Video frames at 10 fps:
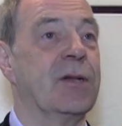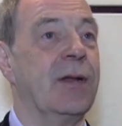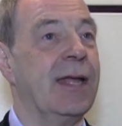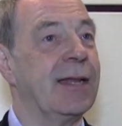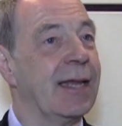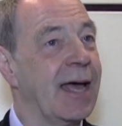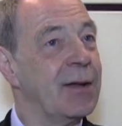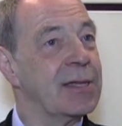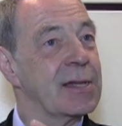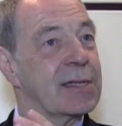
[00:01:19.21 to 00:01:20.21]
So it
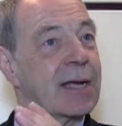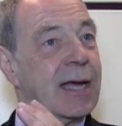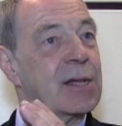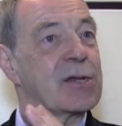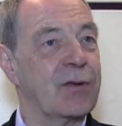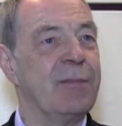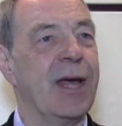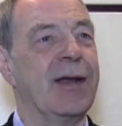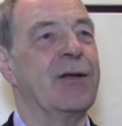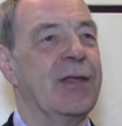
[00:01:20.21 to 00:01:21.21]
allows us to kind of
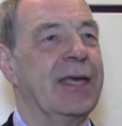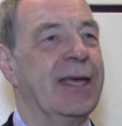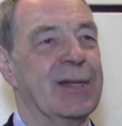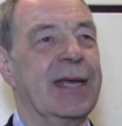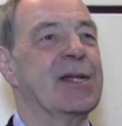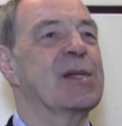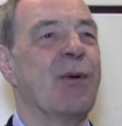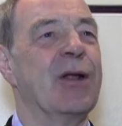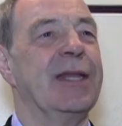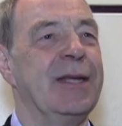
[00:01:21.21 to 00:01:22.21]
streamline our thinking. It's like a
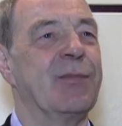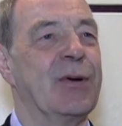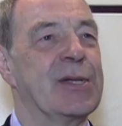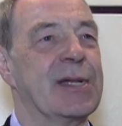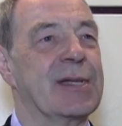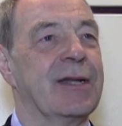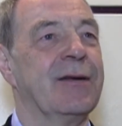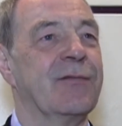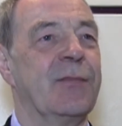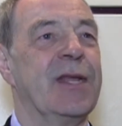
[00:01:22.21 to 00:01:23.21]
smart lean process
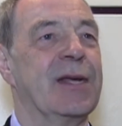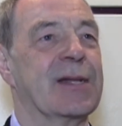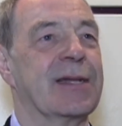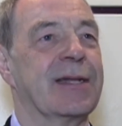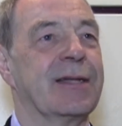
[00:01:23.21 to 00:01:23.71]
for meetings.